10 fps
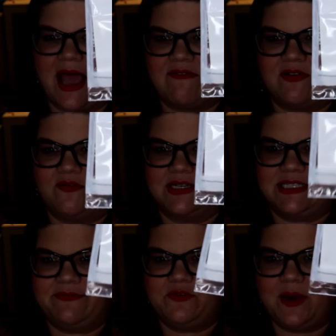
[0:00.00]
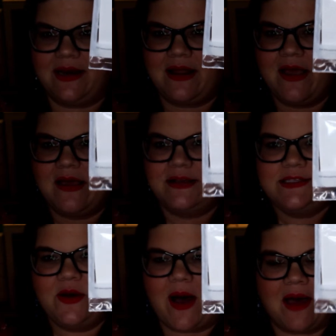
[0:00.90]
haven't received one,
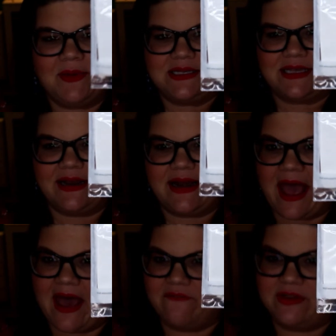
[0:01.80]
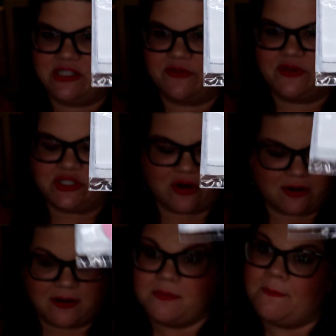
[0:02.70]
so I'm excited to have a Jeffree
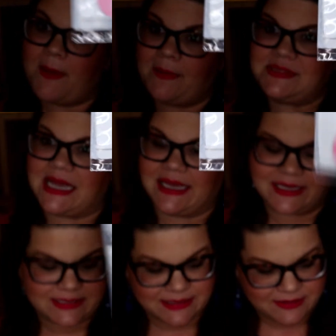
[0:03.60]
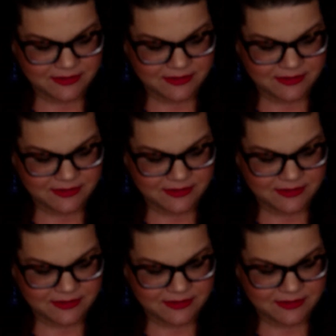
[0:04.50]
Star pop socket.